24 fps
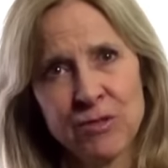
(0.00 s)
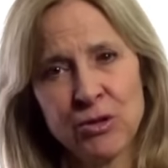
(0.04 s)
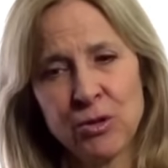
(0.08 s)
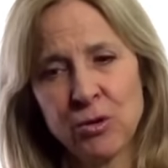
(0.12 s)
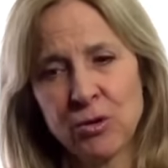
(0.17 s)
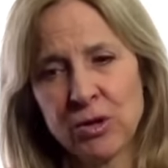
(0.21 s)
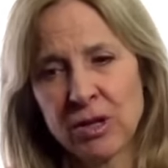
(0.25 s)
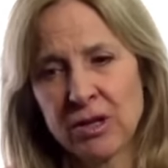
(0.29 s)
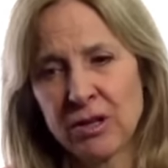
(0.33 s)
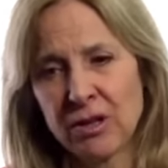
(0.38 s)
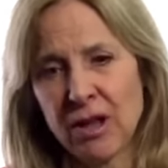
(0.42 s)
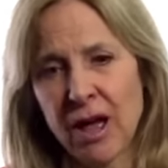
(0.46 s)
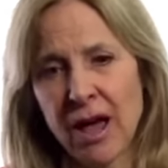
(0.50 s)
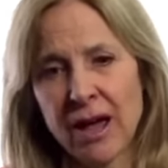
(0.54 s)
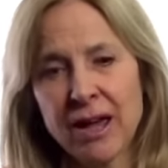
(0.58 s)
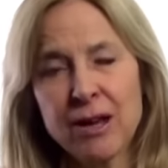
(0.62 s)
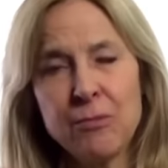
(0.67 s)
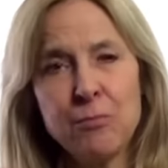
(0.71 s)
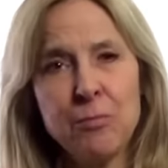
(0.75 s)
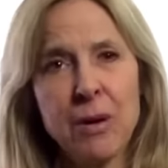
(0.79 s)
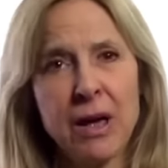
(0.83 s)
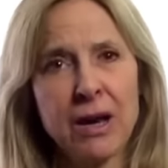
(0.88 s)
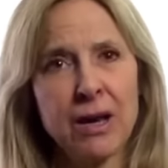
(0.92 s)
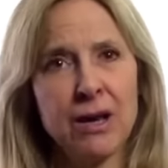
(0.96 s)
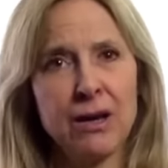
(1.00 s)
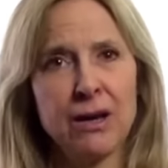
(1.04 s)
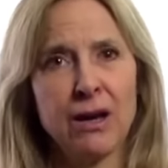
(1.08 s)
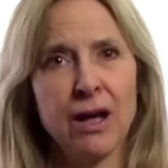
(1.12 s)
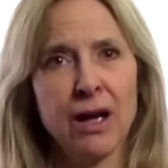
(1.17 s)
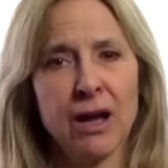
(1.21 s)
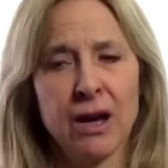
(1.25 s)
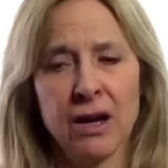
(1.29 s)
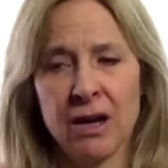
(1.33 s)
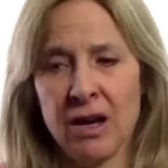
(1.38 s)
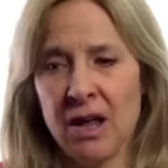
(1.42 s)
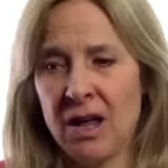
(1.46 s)
You can lie in bed at
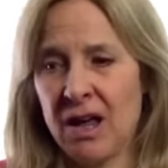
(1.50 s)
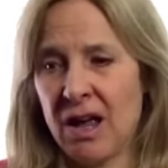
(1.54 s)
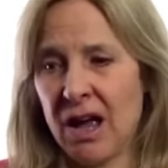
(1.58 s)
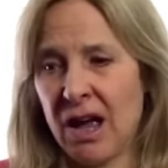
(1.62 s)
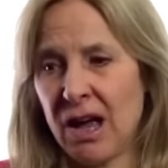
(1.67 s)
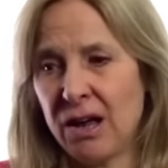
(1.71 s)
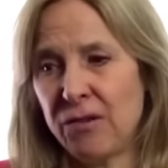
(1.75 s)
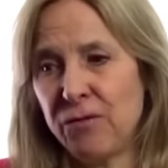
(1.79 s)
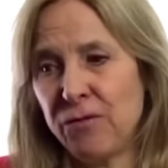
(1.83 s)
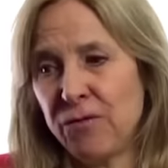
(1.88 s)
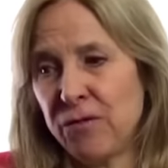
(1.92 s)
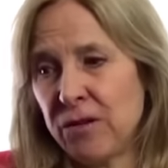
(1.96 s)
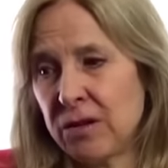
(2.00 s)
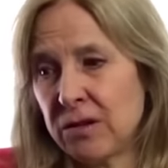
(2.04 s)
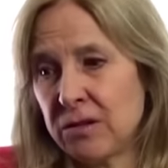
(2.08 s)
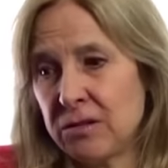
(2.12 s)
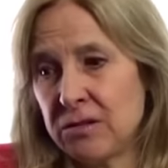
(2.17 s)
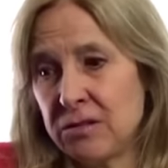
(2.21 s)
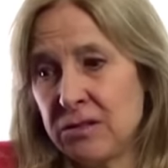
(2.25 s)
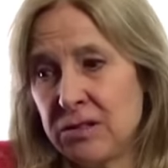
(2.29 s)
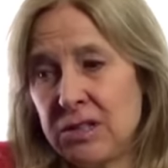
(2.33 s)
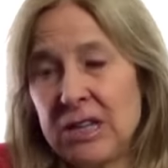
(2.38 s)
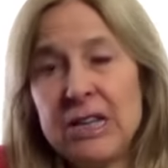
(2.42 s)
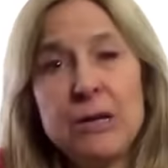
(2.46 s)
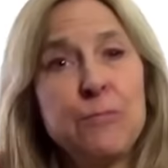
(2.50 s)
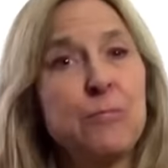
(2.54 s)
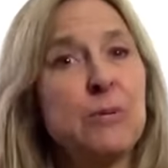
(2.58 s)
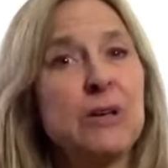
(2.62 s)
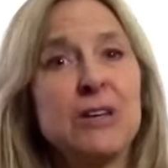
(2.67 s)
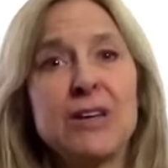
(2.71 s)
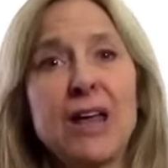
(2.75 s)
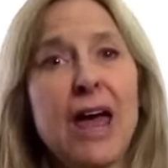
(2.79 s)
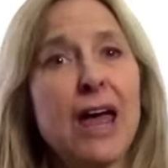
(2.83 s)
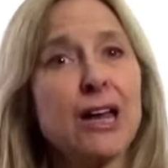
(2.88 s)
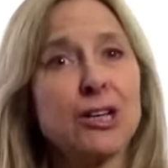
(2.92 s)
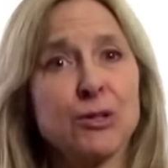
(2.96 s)
night and feel deep
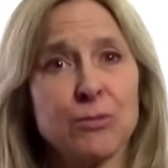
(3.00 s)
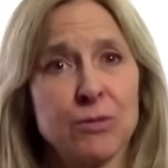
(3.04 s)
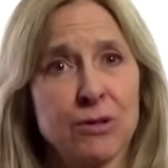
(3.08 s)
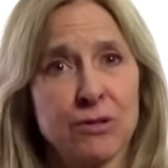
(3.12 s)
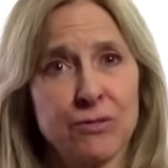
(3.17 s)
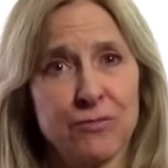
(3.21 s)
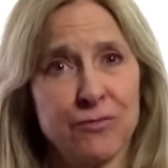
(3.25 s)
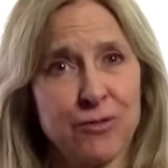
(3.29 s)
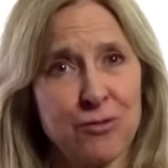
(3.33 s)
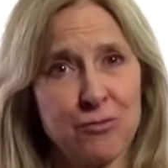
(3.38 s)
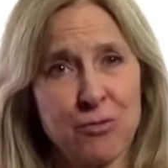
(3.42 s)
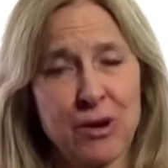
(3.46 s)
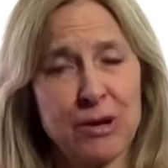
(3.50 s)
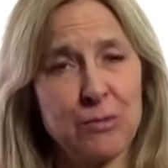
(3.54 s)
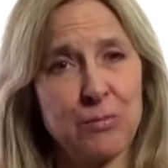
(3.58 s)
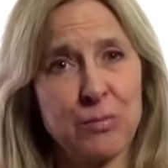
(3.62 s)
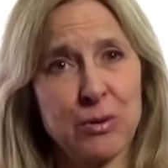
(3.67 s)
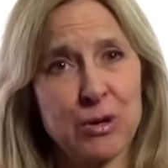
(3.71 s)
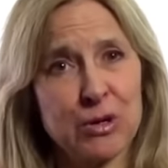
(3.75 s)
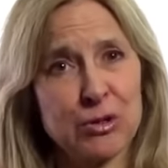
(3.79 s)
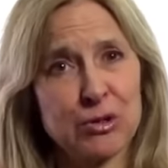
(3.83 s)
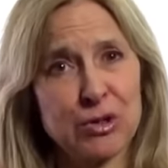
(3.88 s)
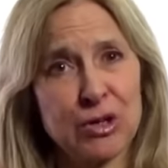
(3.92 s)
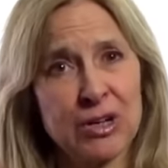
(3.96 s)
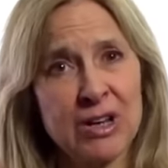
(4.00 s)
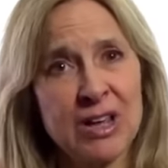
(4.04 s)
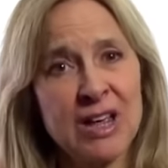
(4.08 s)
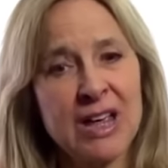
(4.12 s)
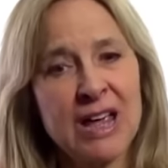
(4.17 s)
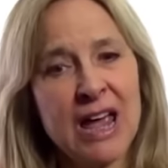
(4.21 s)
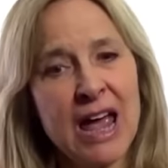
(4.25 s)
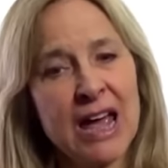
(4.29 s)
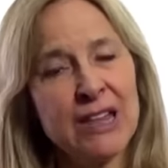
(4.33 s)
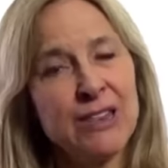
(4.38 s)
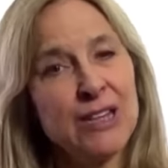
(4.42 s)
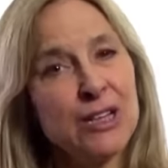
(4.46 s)
attachment for one person,
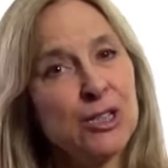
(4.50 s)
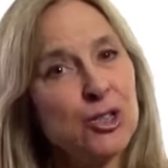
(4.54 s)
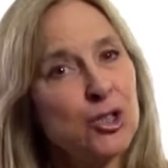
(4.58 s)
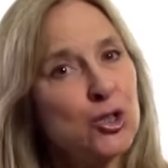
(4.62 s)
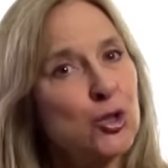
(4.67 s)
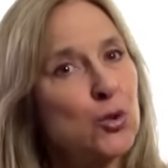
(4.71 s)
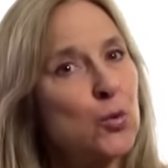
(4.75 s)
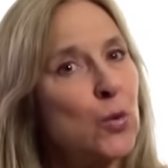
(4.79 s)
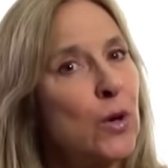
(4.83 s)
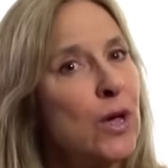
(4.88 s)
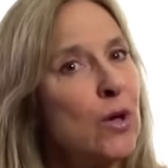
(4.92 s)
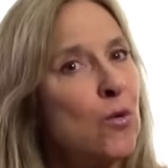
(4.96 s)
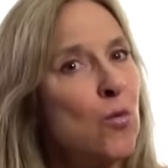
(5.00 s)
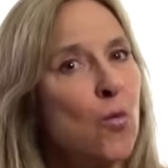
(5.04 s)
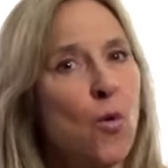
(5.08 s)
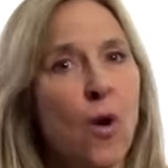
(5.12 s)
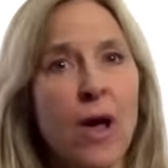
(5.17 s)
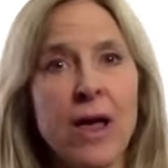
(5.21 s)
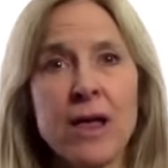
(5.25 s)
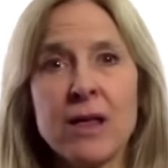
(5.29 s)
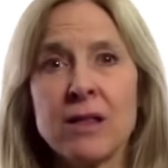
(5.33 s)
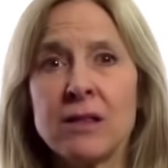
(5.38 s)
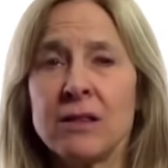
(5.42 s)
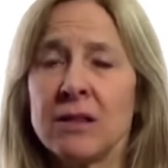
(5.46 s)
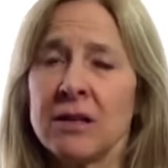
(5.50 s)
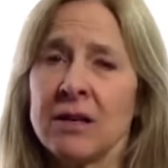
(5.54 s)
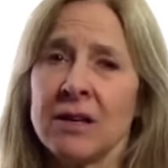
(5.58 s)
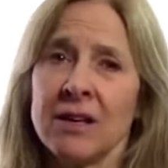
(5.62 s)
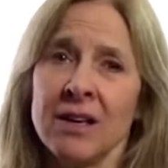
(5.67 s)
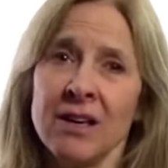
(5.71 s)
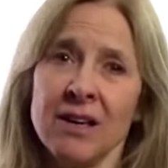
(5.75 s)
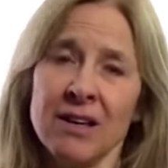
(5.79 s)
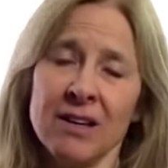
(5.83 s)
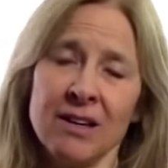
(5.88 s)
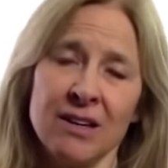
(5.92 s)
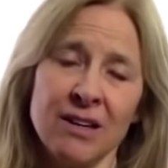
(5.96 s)
and then swing
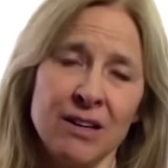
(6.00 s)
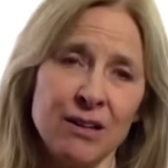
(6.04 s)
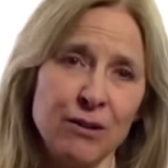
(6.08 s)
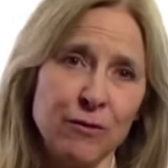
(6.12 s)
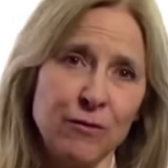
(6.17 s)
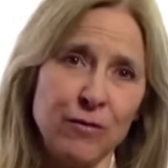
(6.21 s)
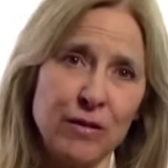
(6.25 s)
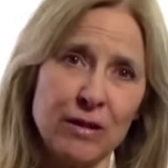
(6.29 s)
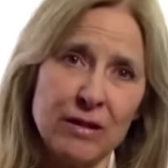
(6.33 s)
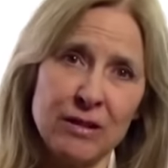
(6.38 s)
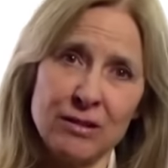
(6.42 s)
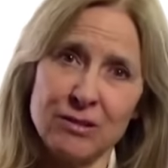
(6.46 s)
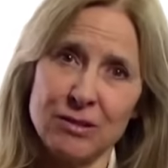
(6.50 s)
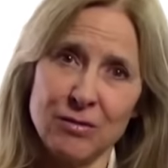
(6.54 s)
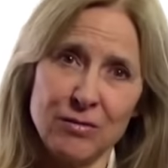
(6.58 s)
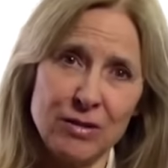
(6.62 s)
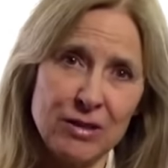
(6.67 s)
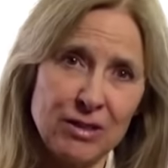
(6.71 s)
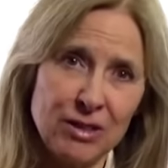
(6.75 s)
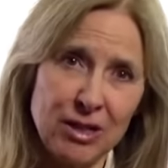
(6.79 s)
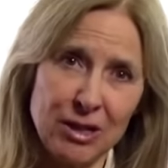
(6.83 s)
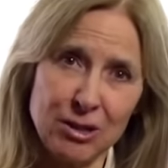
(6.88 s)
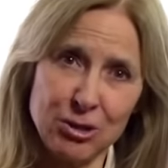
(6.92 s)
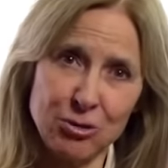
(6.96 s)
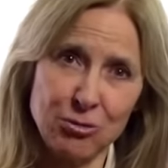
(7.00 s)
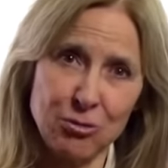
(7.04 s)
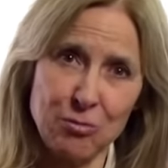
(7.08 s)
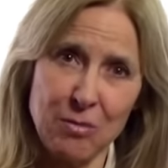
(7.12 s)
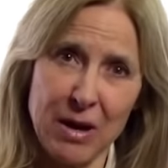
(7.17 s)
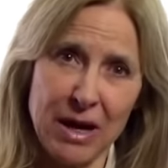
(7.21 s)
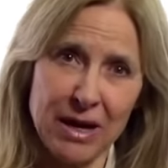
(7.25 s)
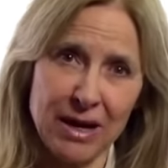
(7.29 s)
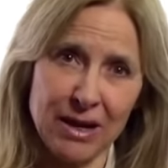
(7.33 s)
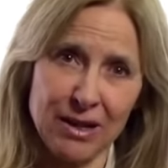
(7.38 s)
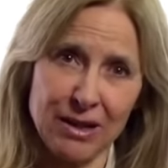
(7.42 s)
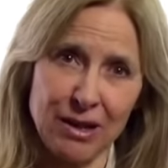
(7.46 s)
wildly into feelings of intense
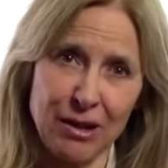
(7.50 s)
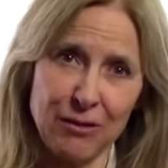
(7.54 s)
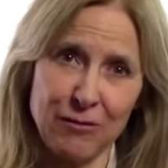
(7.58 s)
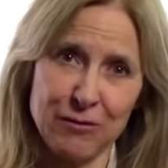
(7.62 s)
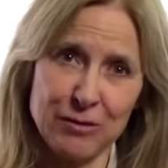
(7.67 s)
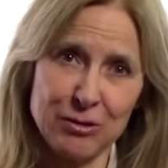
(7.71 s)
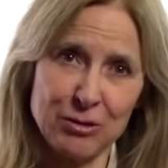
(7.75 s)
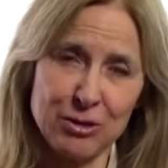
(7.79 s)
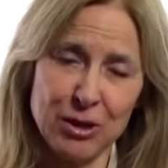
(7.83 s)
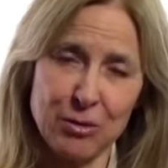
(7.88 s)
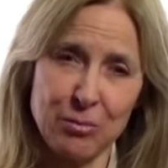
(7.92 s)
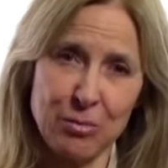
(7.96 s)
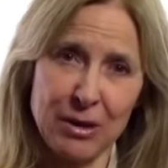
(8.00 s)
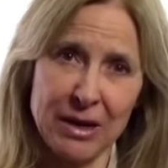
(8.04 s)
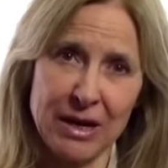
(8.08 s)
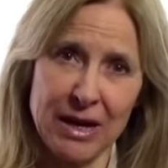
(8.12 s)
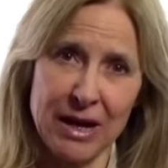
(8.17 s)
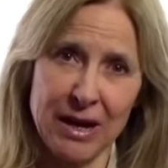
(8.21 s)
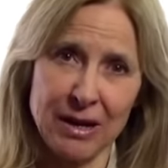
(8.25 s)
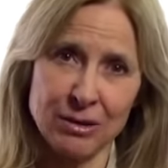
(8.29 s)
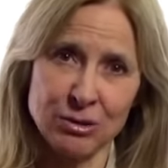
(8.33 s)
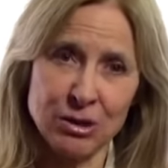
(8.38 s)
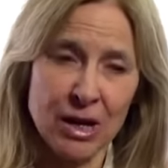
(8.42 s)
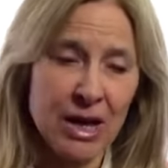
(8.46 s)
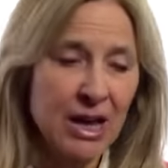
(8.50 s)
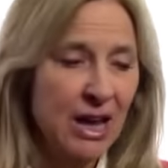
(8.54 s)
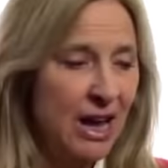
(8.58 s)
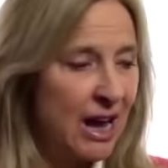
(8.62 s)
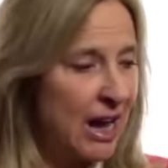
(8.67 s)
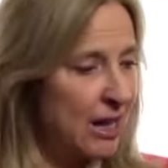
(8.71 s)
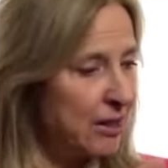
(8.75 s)
romantic love for somebody else,